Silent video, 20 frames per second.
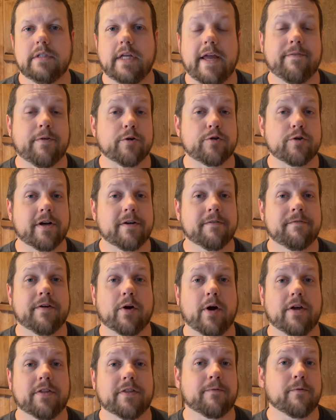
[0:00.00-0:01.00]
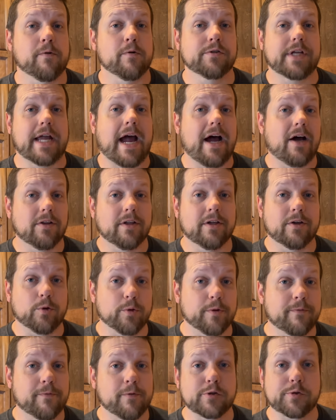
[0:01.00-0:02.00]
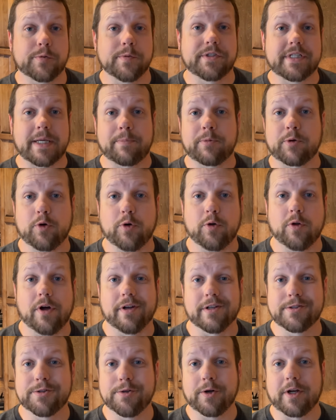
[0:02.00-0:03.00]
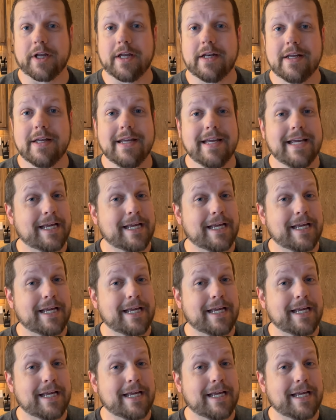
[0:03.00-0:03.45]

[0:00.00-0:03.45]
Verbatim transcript: If you're trying to figure out the first outlet or the first receptacle on a circuit,